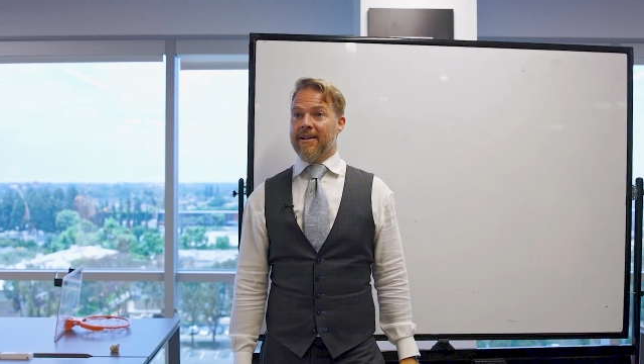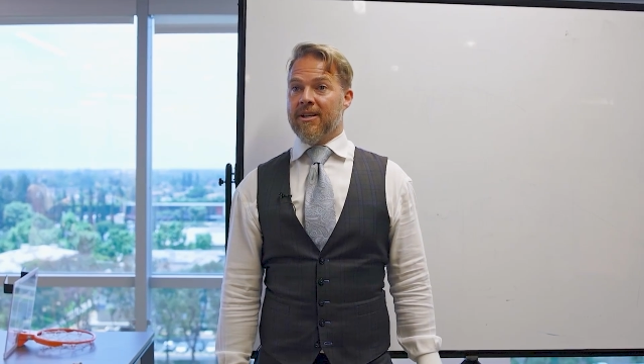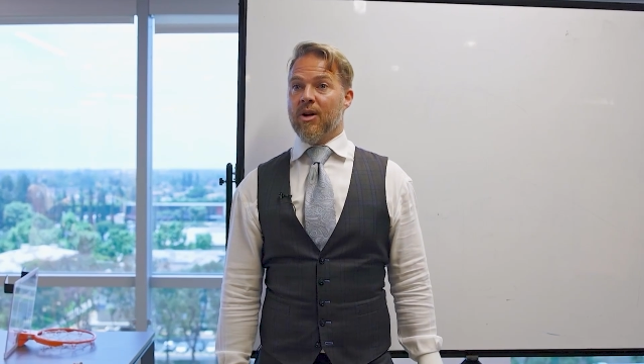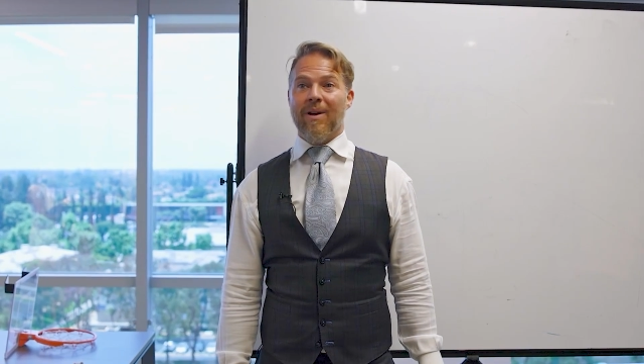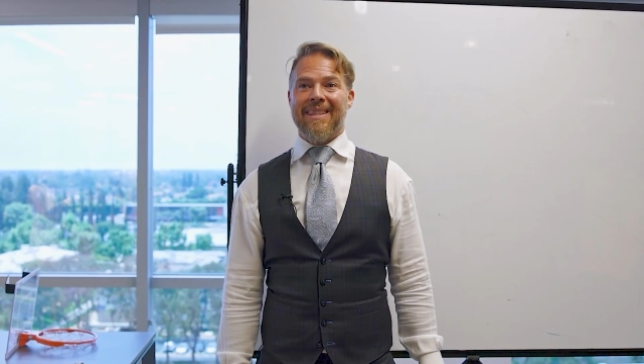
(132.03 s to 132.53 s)

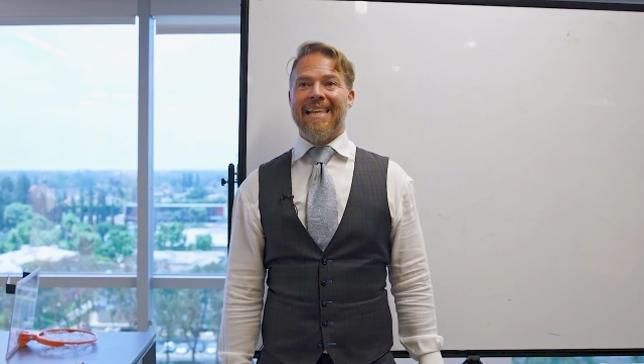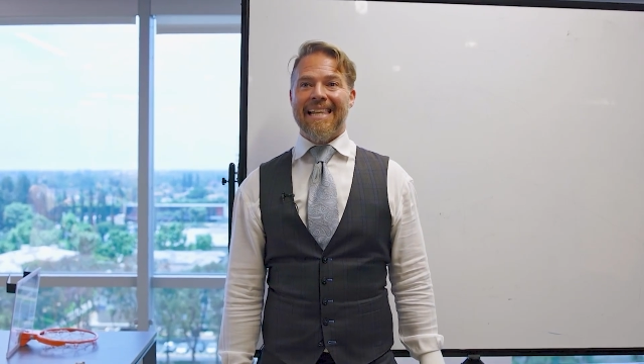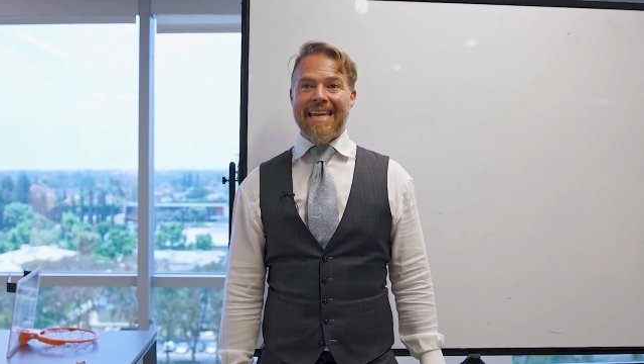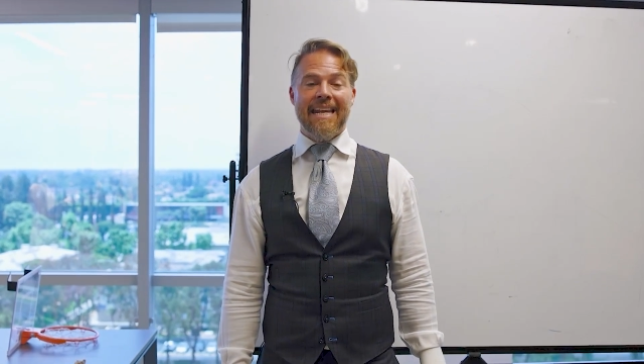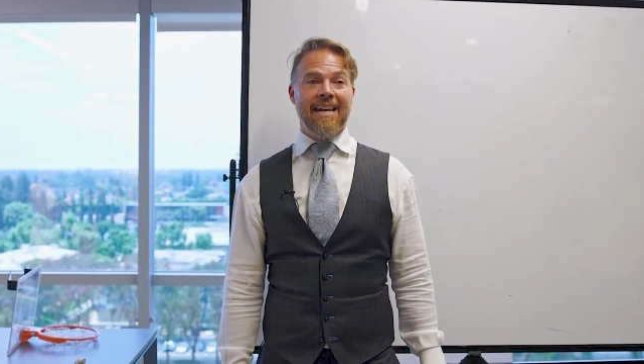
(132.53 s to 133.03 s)
You know what the
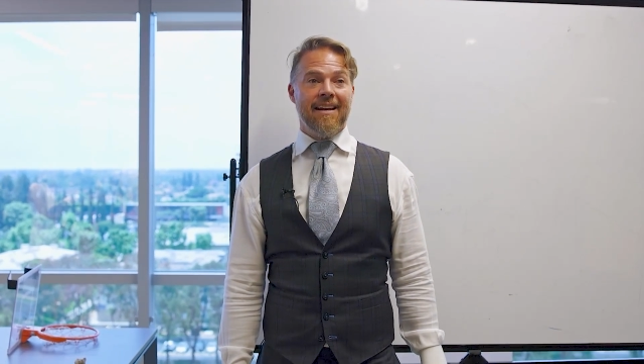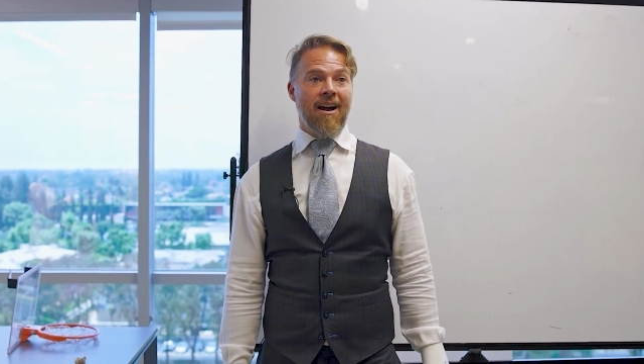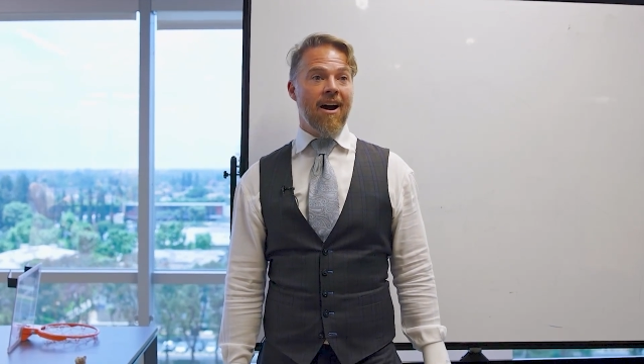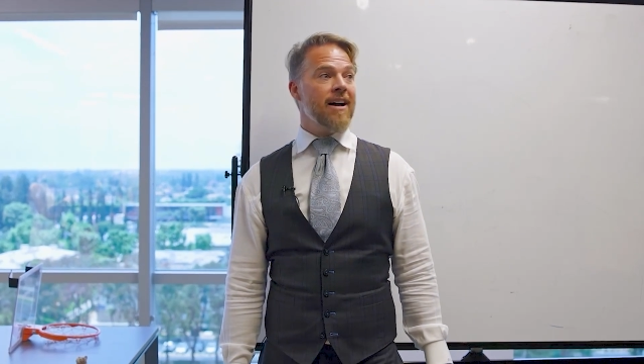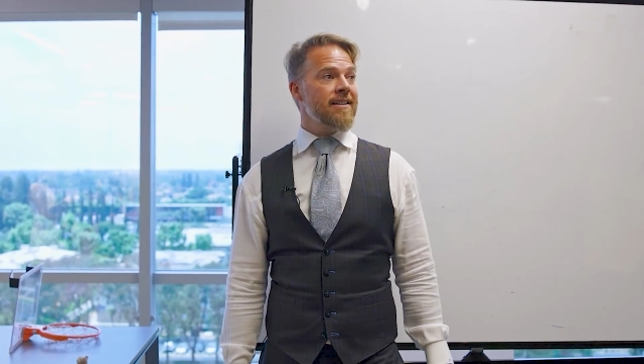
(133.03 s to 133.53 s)
leading
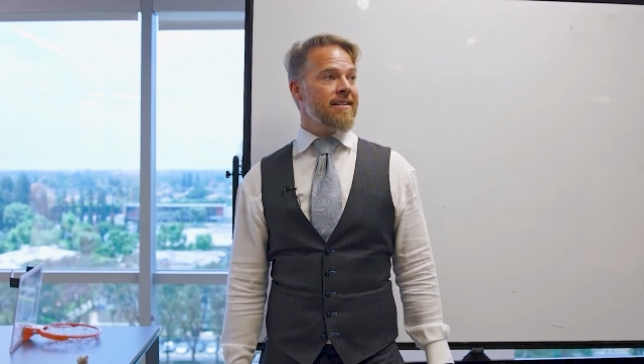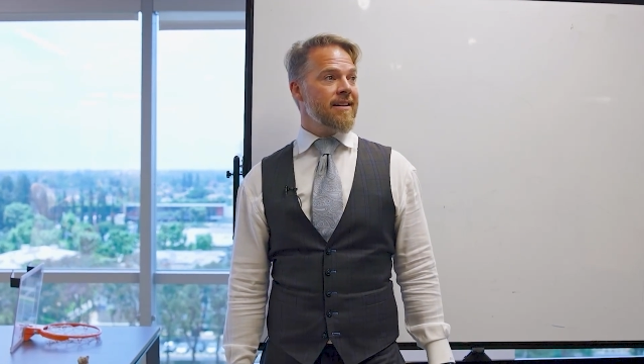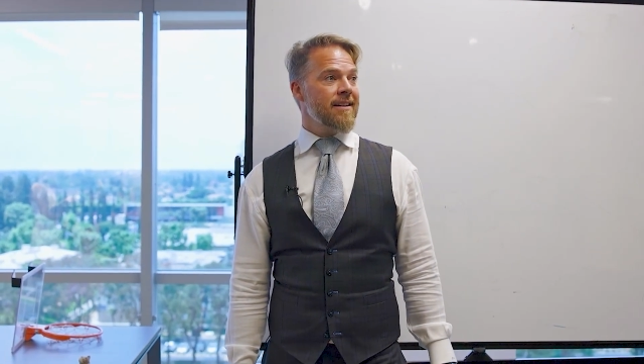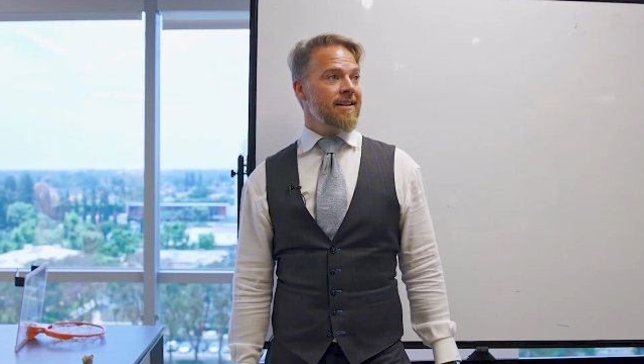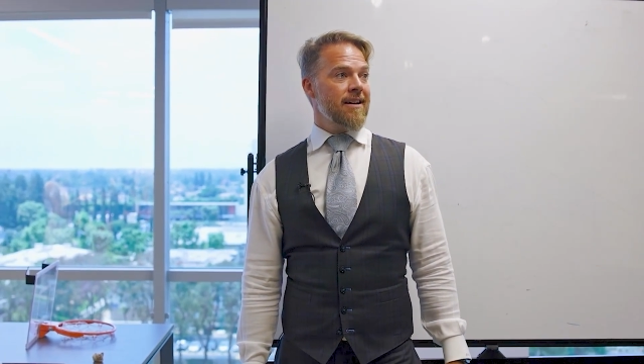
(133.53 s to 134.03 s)
cause
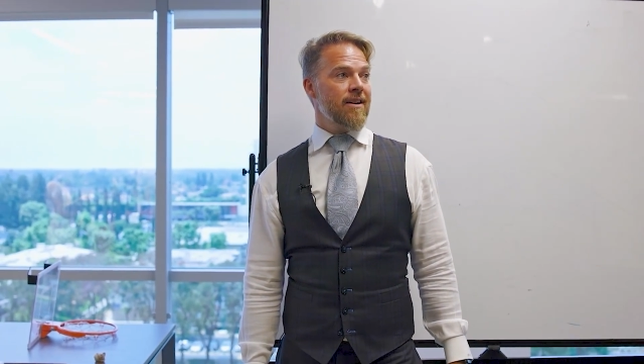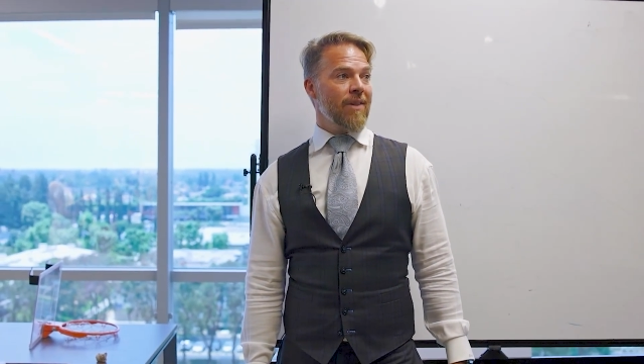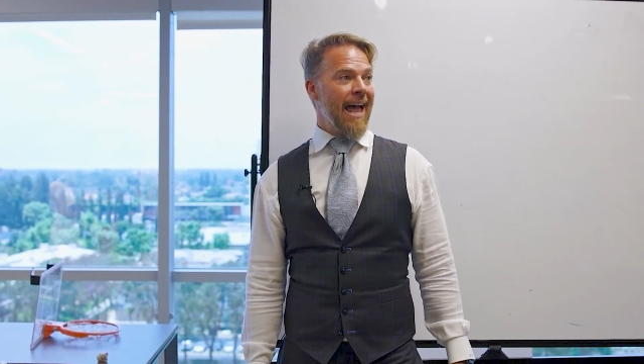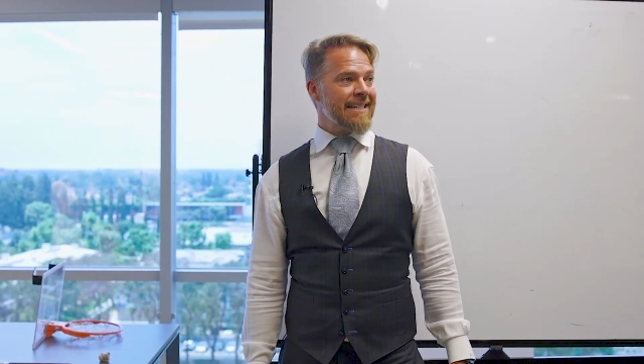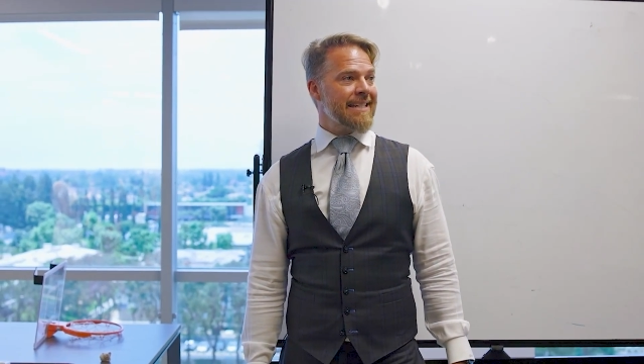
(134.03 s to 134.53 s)
of
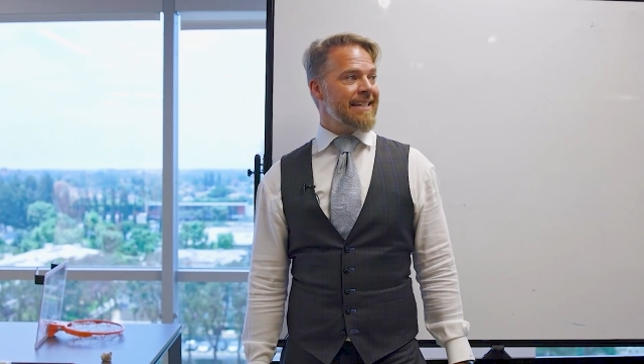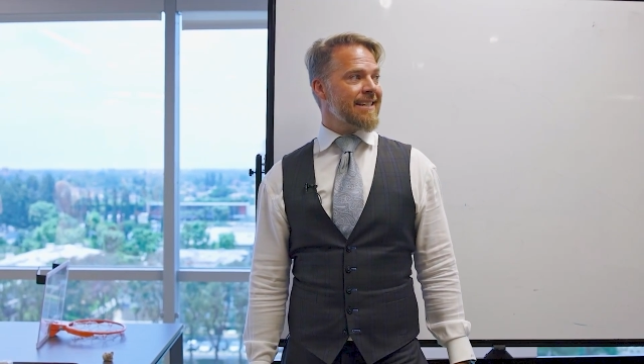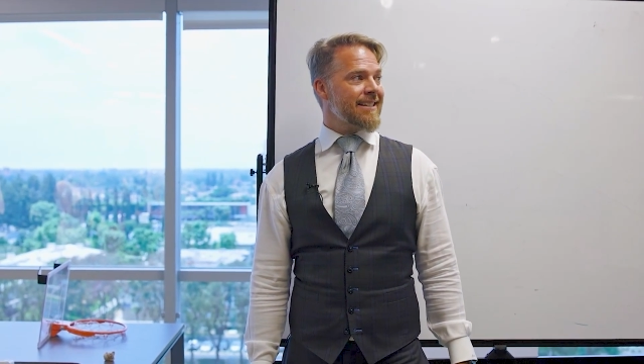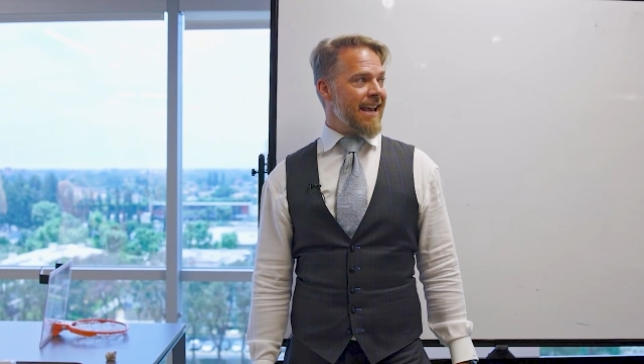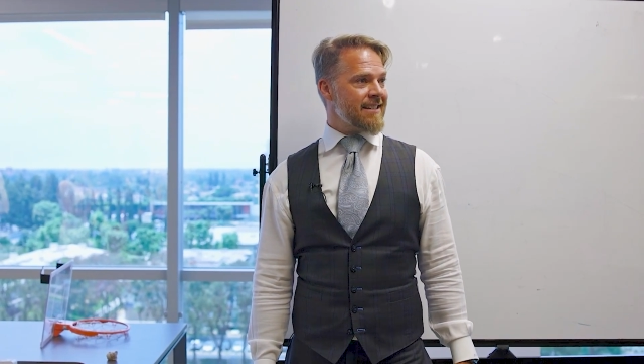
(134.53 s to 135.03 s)
lasting
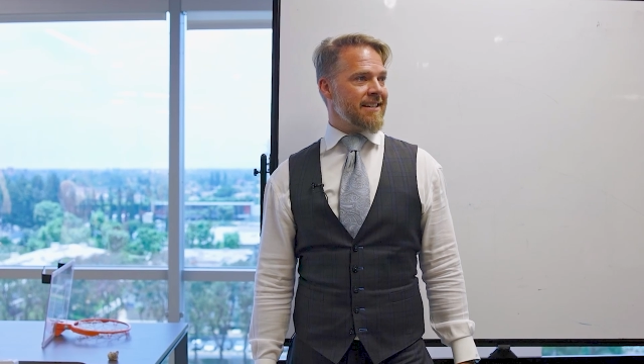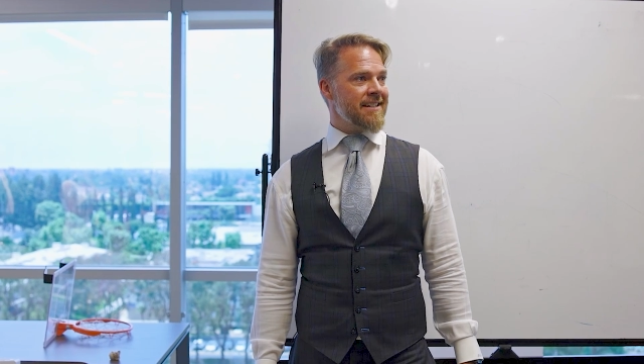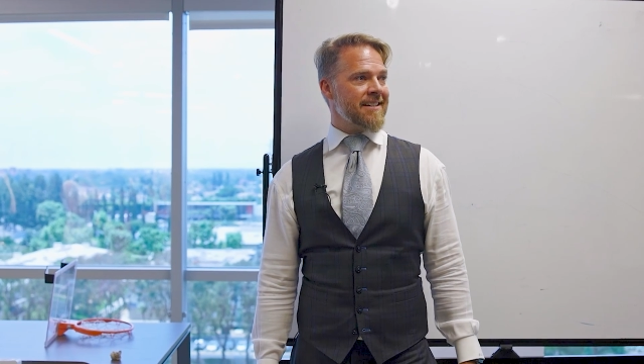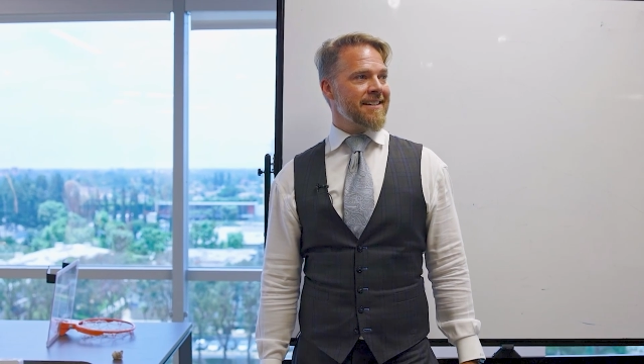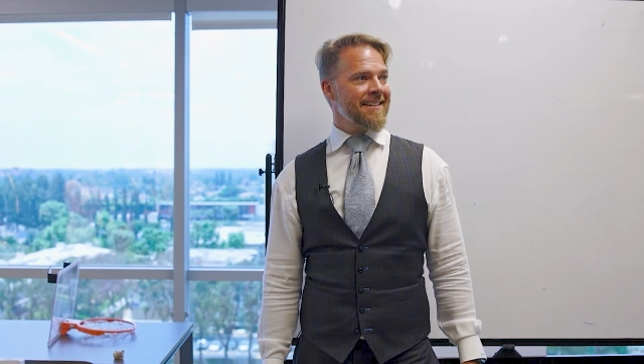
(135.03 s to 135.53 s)
success
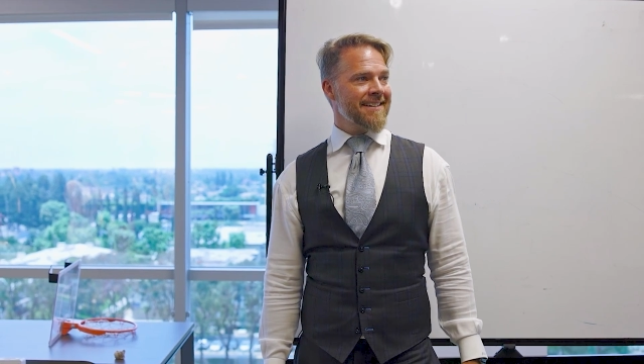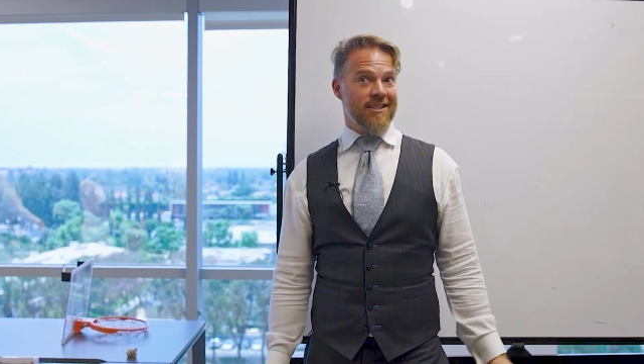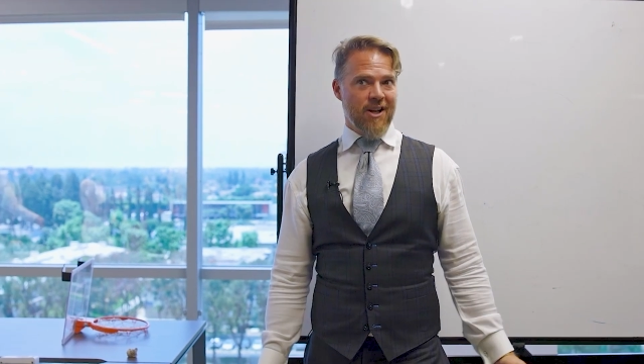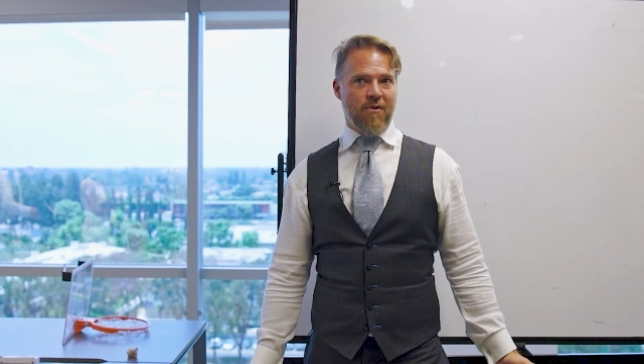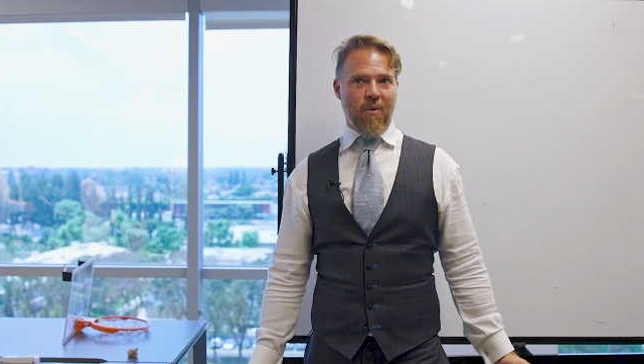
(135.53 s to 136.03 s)
is?
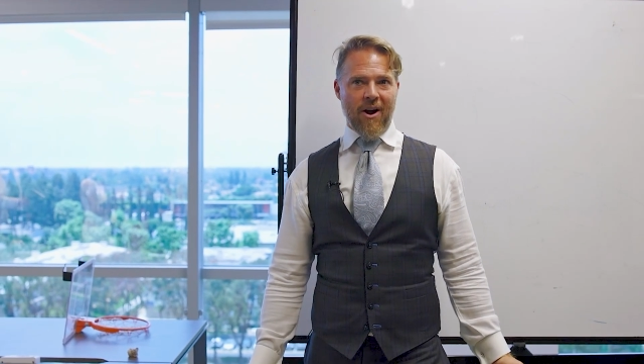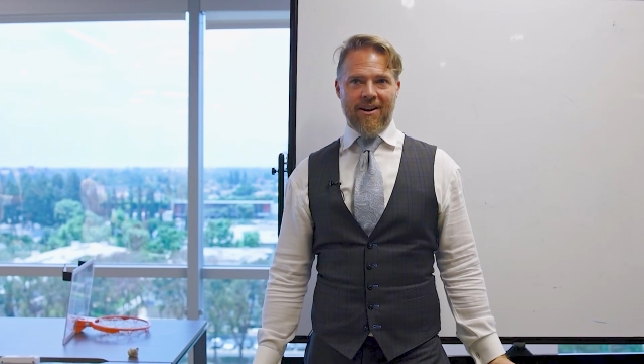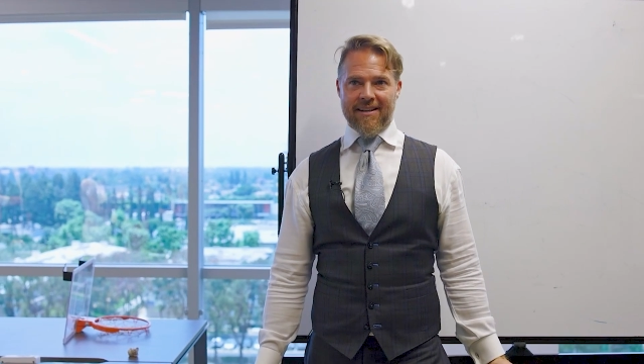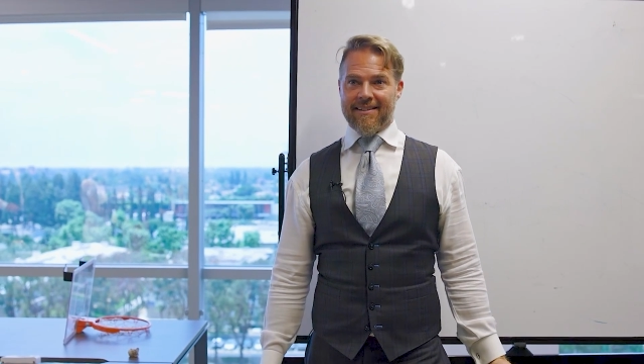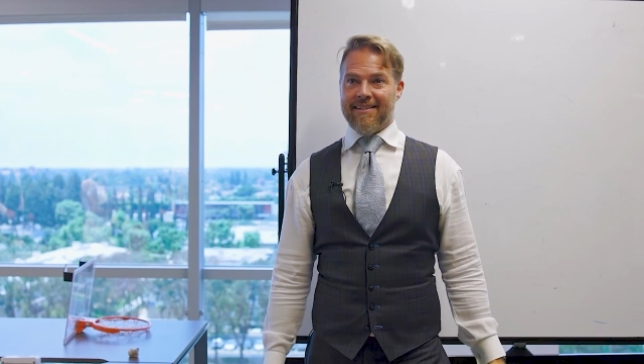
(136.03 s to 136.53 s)

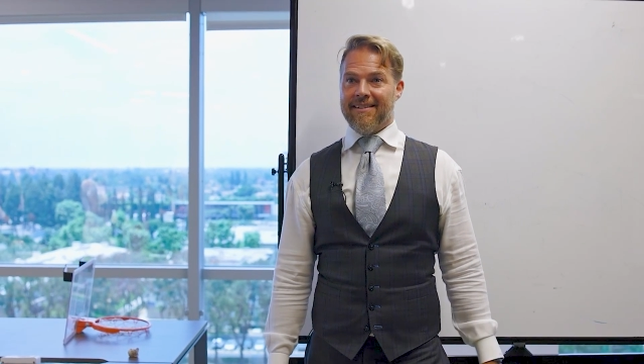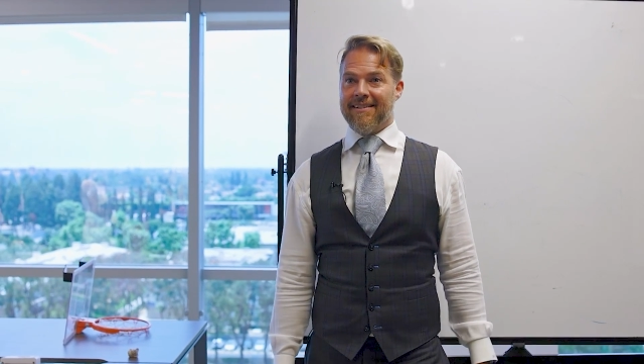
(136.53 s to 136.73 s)
Self-awareness.